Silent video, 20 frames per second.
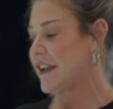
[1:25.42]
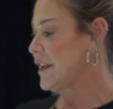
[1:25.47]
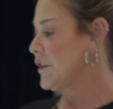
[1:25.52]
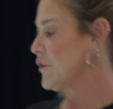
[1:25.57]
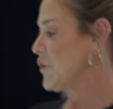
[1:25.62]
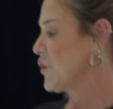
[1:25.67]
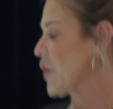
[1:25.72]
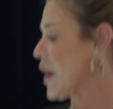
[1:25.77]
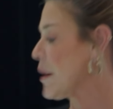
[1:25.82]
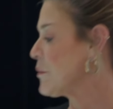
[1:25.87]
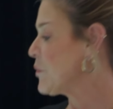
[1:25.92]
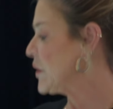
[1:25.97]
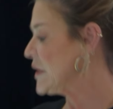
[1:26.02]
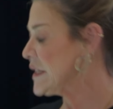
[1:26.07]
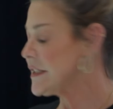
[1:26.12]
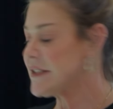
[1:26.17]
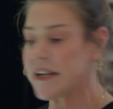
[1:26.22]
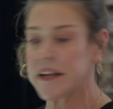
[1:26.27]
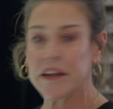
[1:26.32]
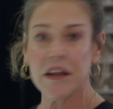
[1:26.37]
and grab one to
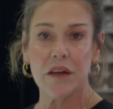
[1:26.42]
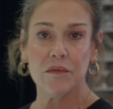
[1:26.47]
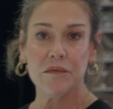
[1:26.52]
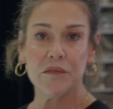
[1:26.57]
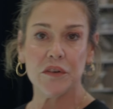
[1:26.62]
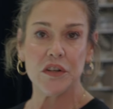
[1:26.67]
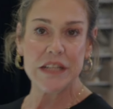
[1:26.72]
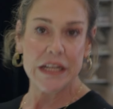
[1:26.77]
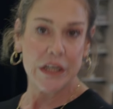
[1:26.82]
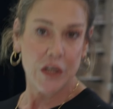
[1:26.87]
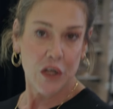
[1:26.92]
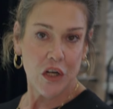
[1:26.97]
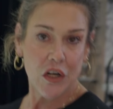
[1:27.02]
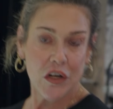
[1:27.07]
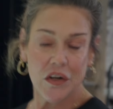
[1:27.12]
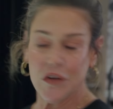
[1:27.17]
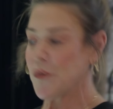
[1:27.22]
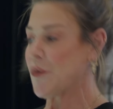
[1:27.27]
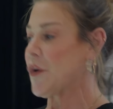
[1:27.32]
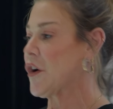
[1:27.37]
take home for dinner
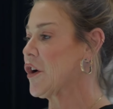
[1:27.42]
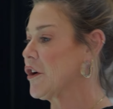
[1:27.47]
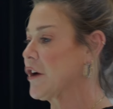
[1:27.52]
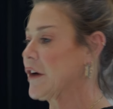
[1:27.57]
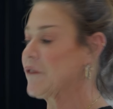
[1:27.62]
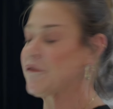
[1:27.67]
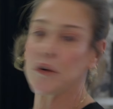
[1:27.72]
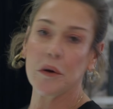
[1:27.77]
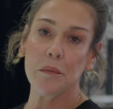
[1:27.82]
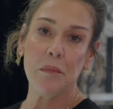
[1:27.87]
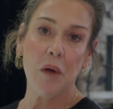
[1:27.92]
or for a